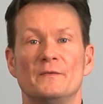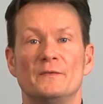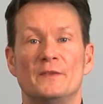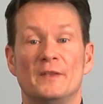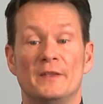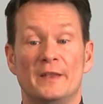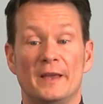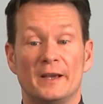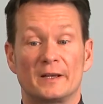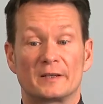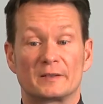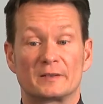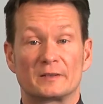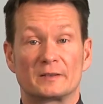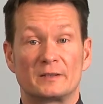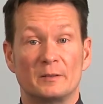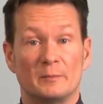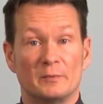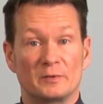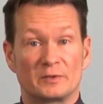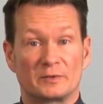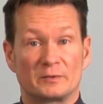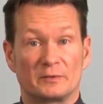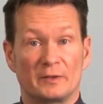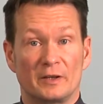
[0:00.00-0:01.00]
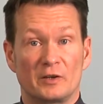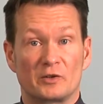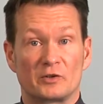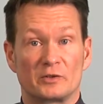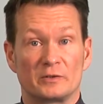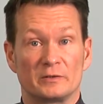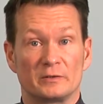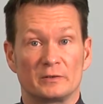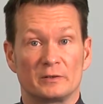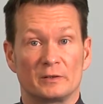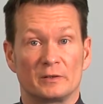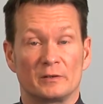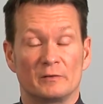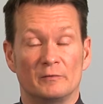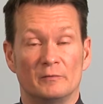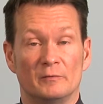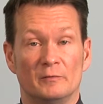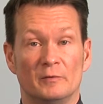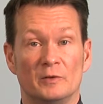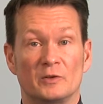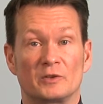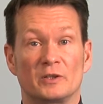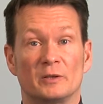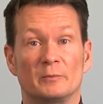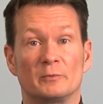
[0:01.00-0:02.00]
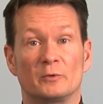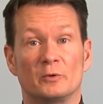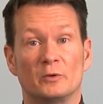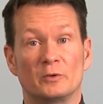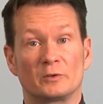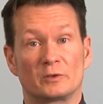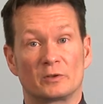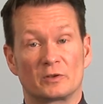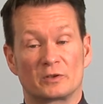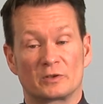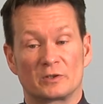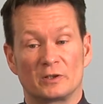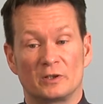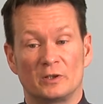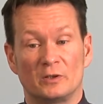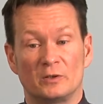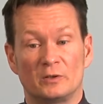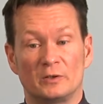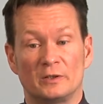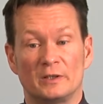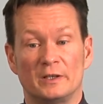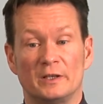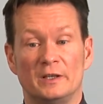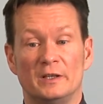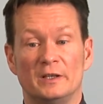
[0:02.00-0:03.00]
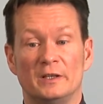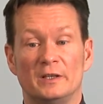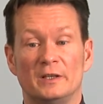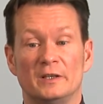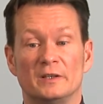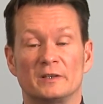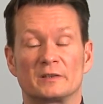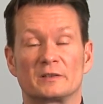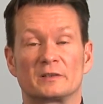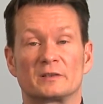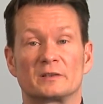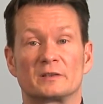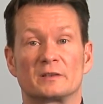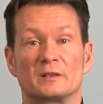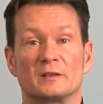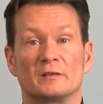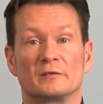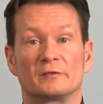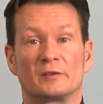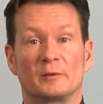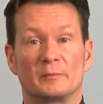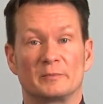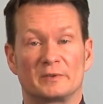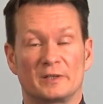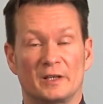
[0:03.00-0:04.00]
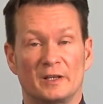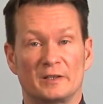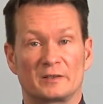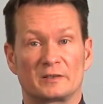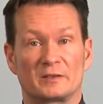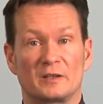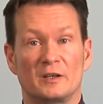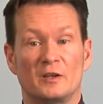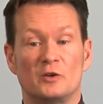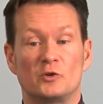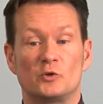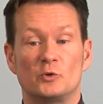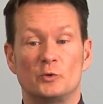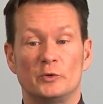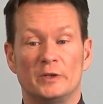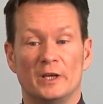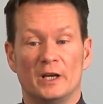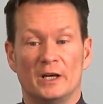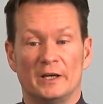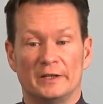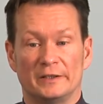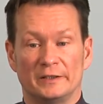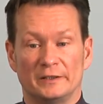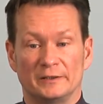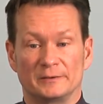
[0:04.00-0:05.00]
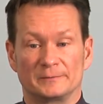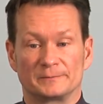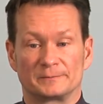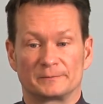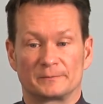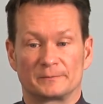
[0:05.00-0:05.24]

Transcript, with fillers: The next demonstration, which I'm going to show, is from TES Guiliani.